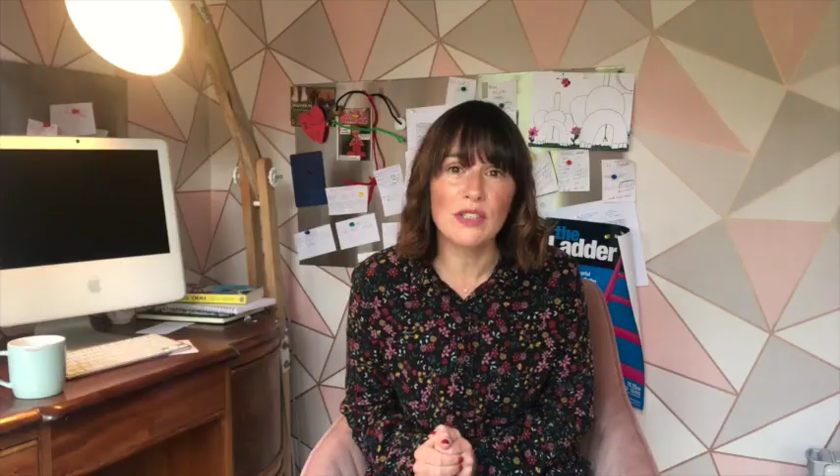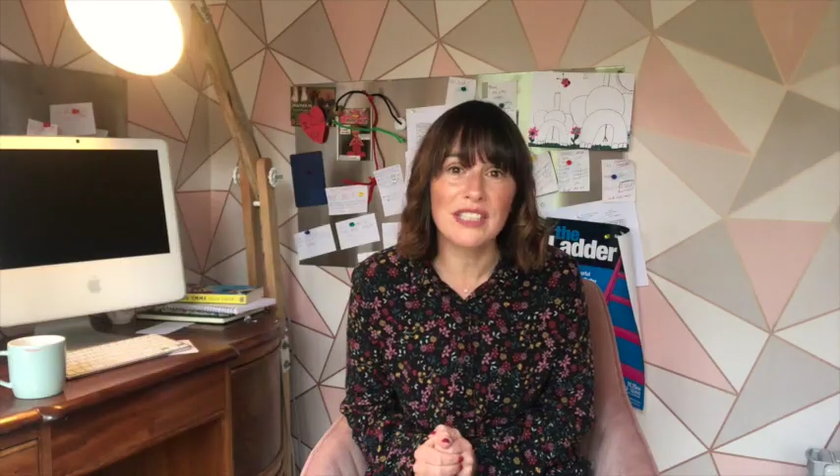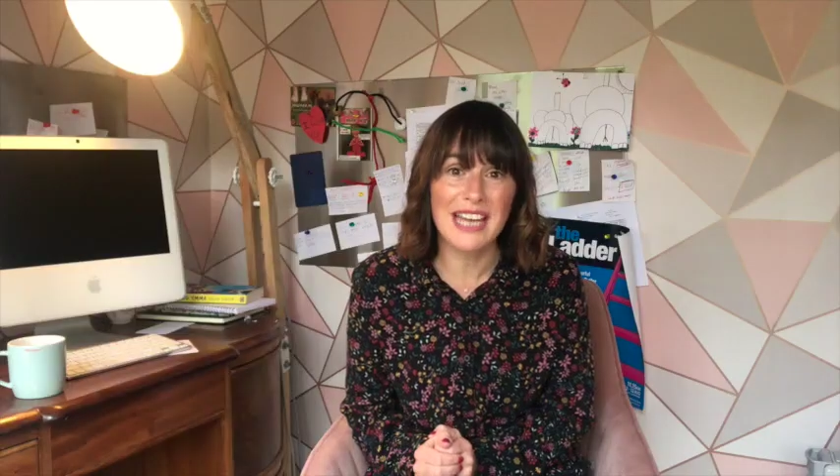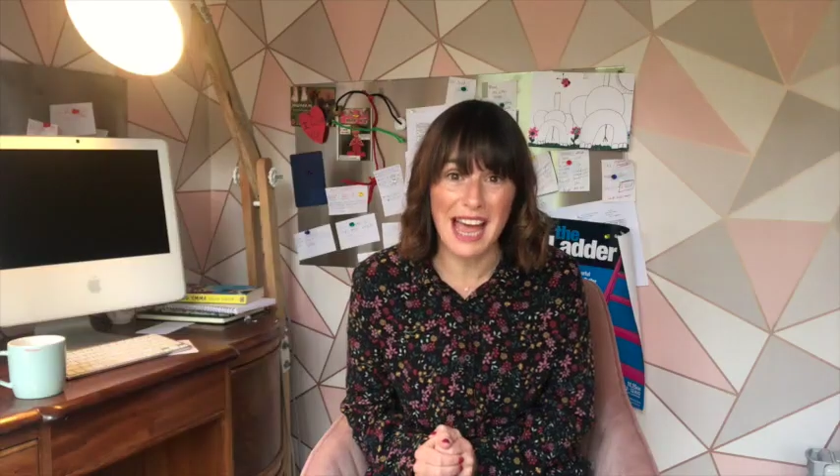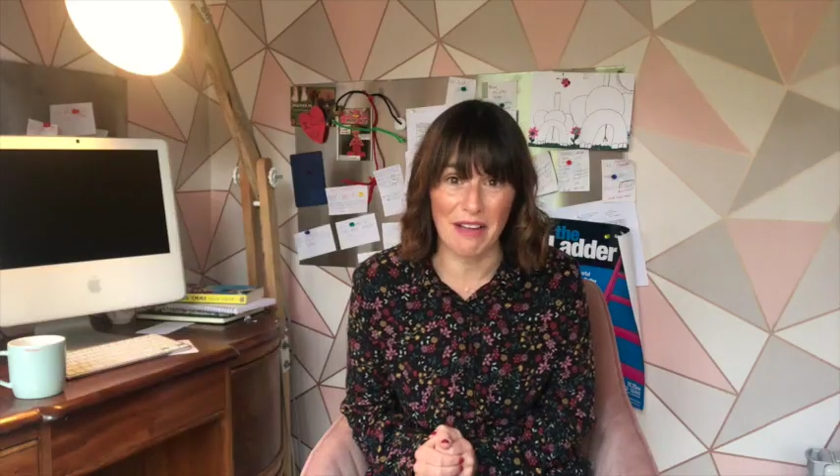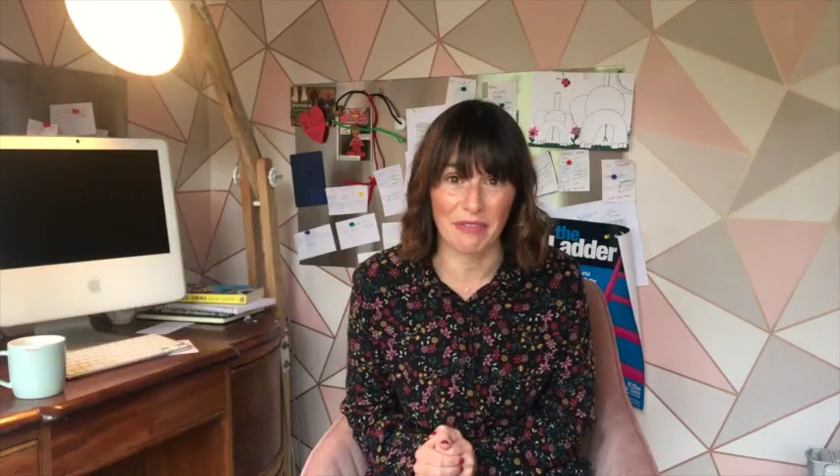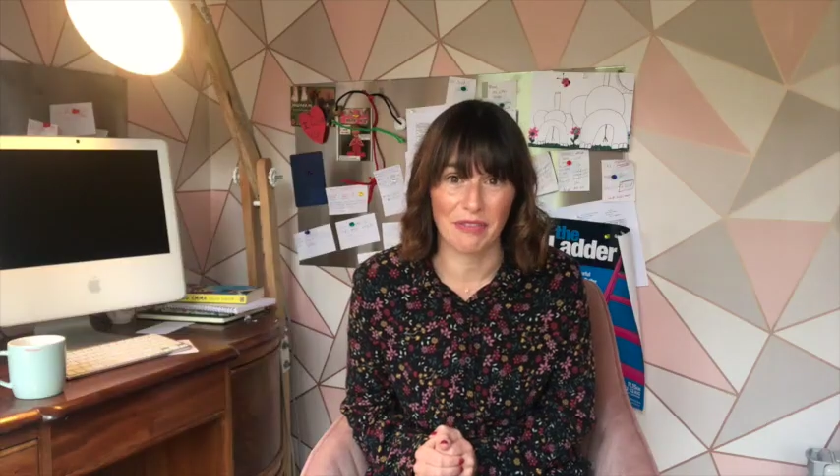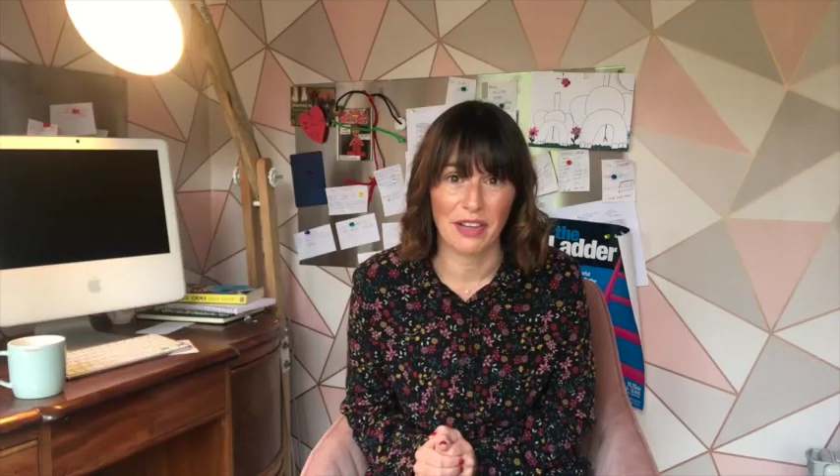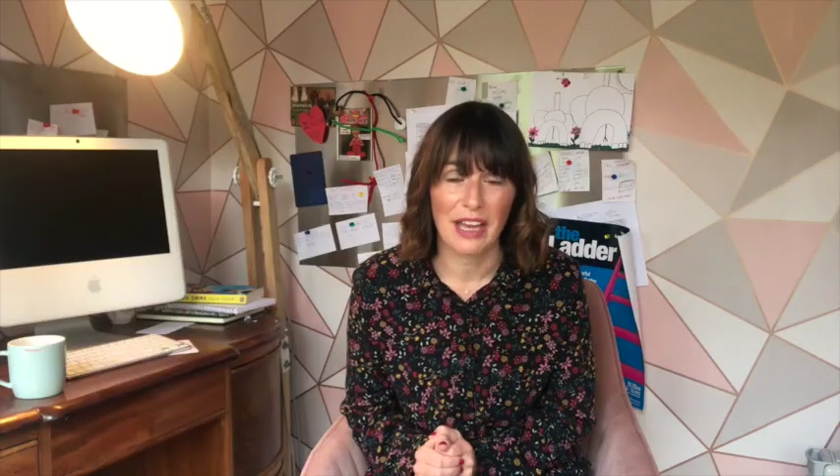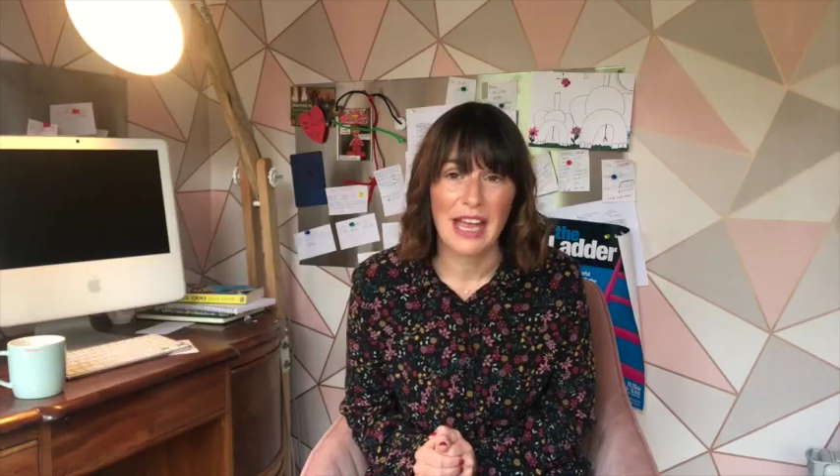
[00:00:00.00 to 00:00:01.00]
was deaf
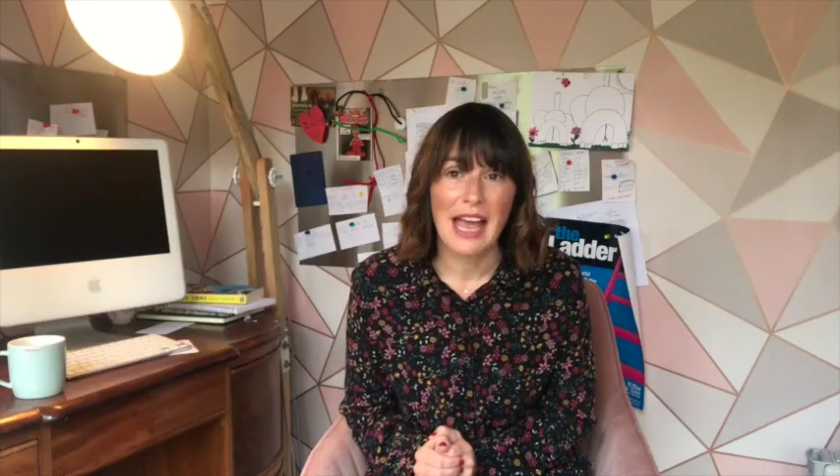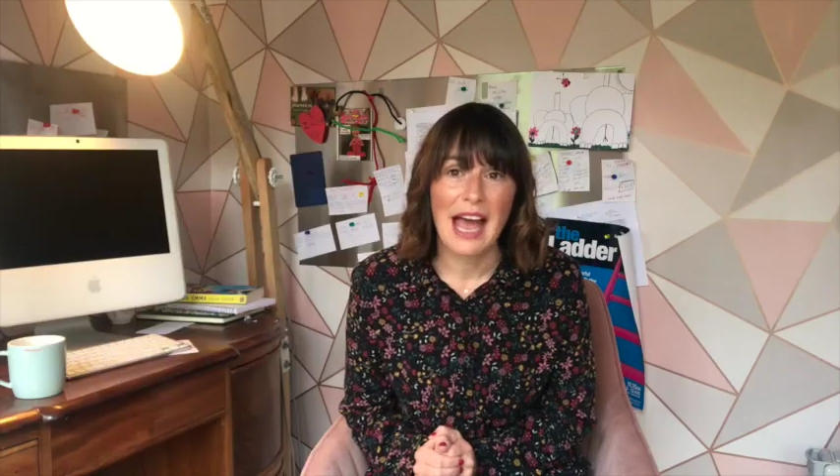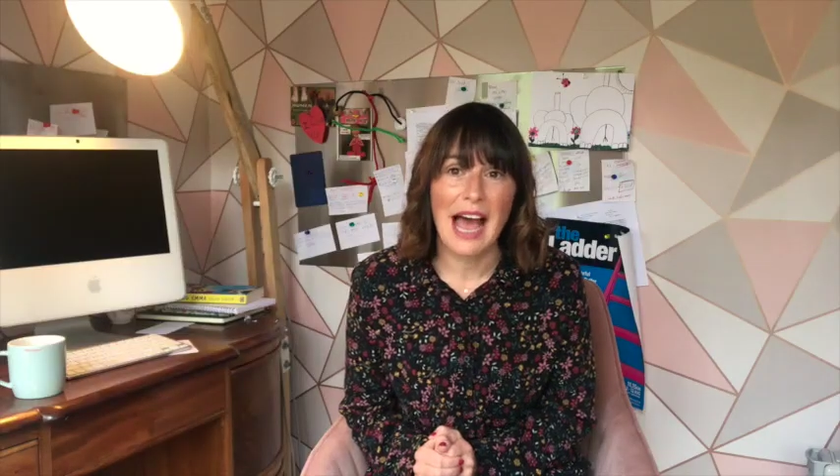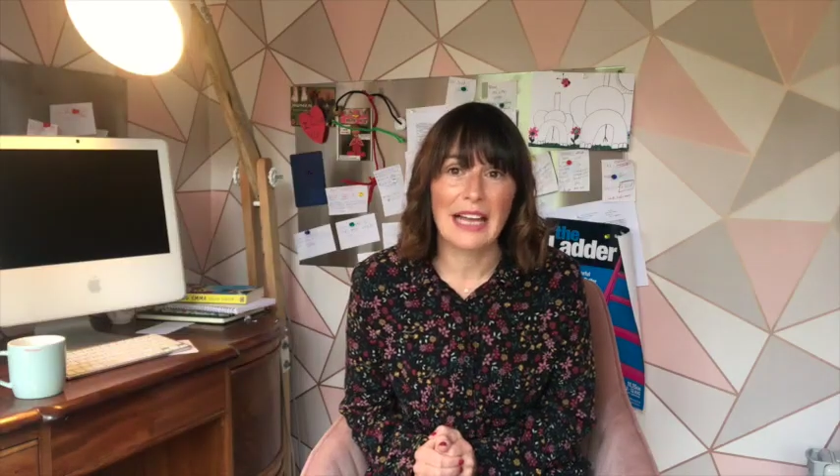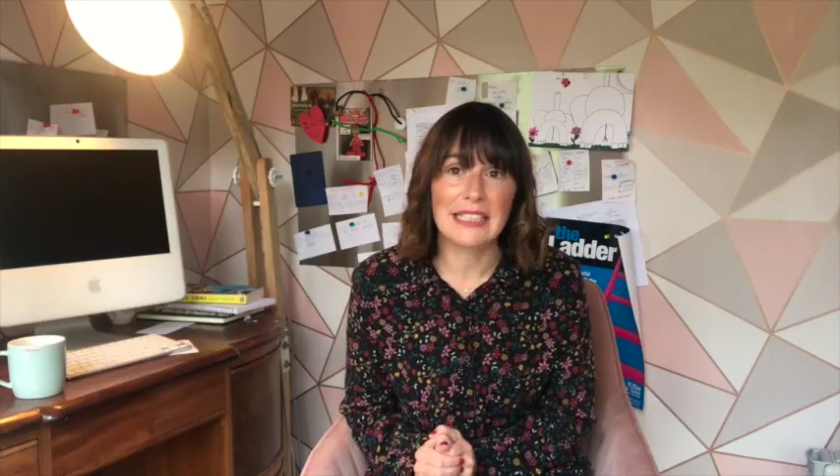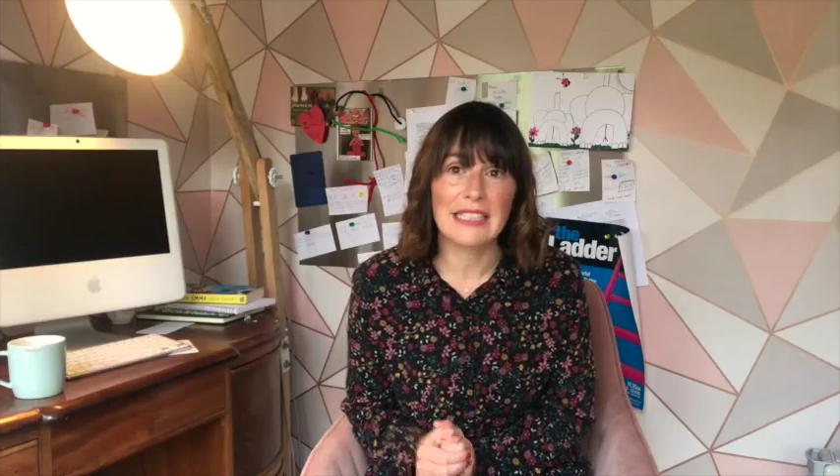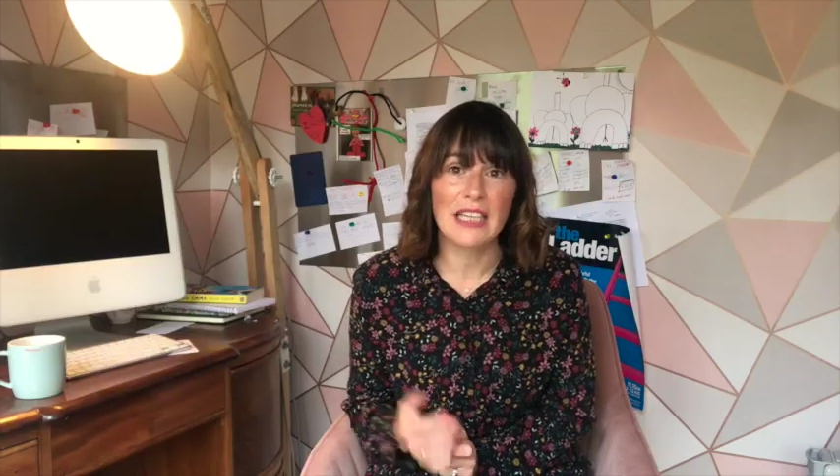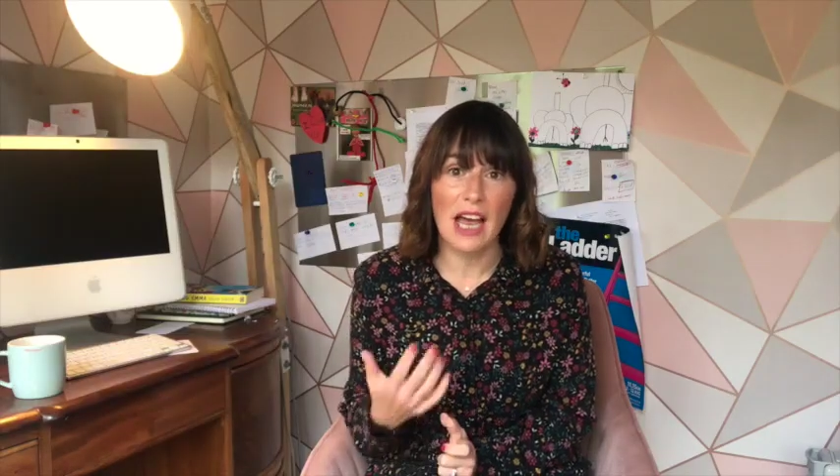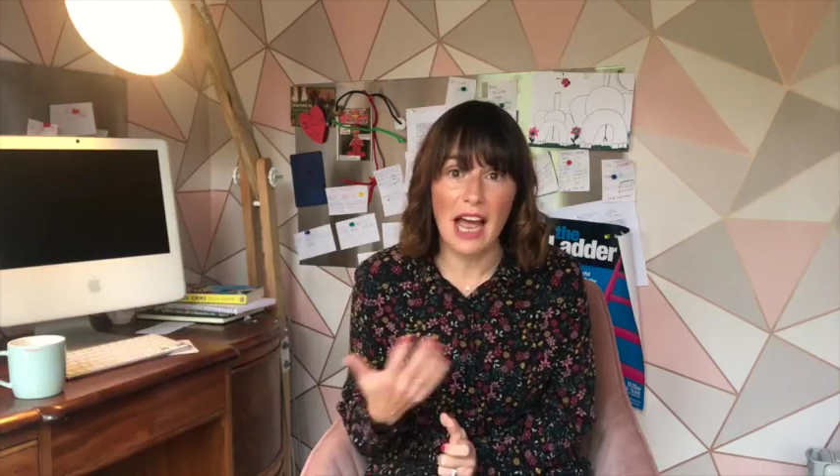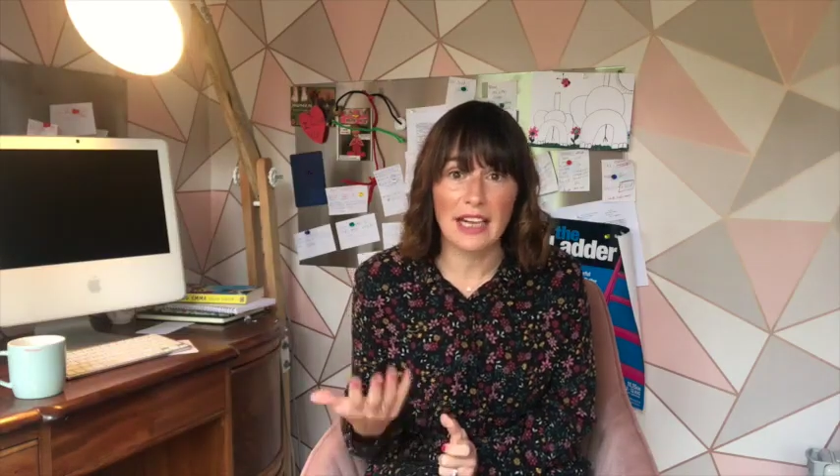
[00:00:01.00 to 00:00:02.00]
and
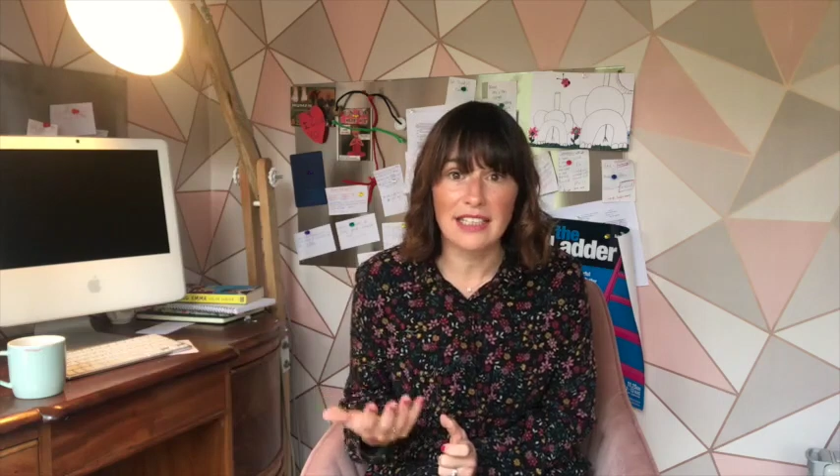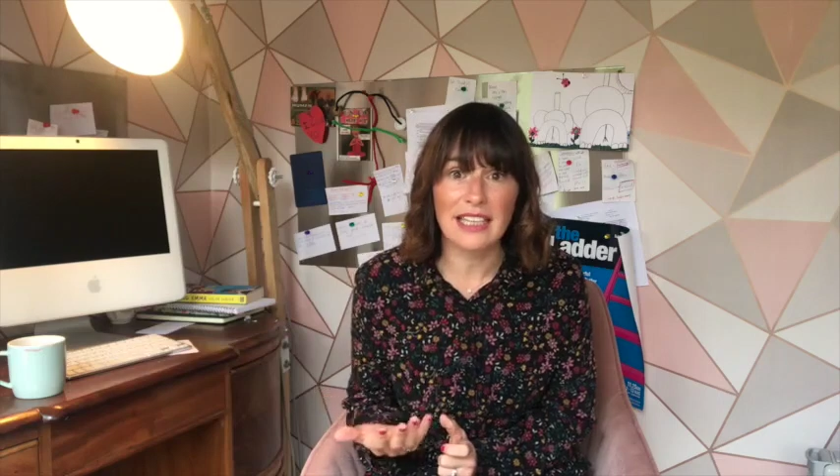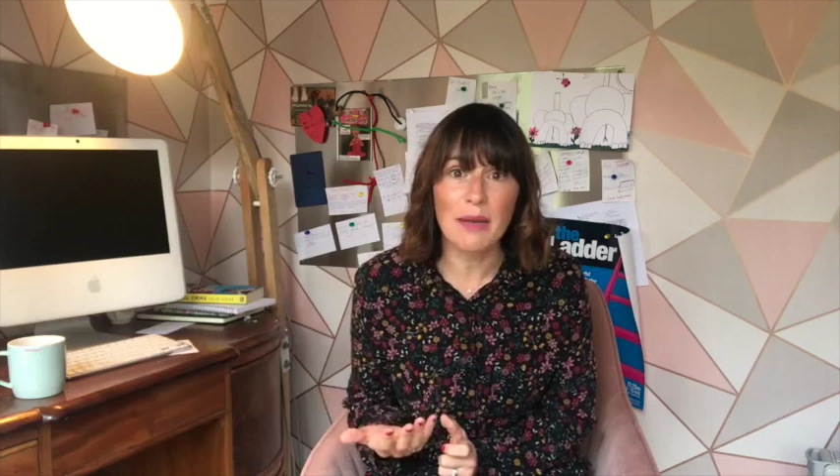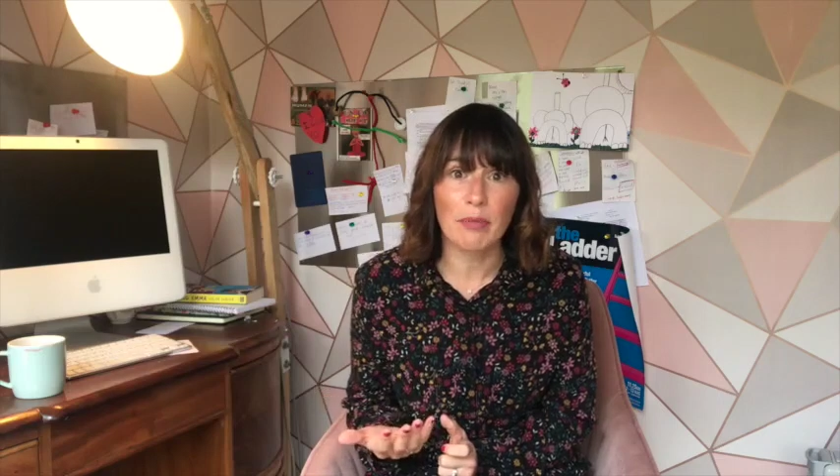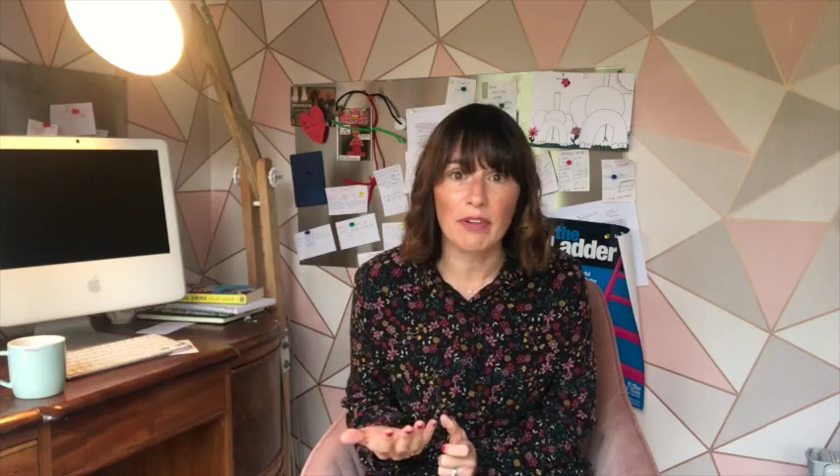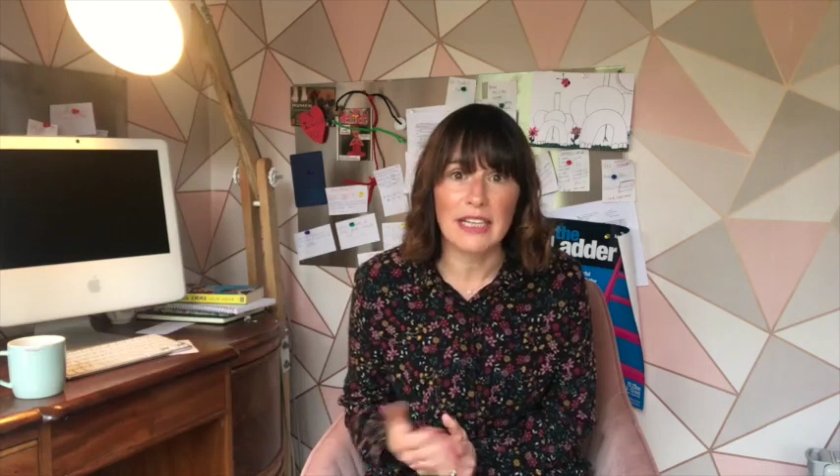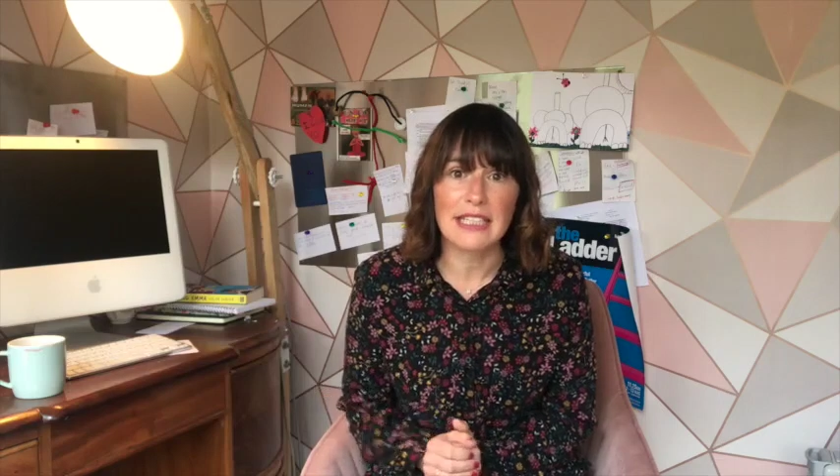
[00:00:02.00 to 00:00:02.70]
had to lip read.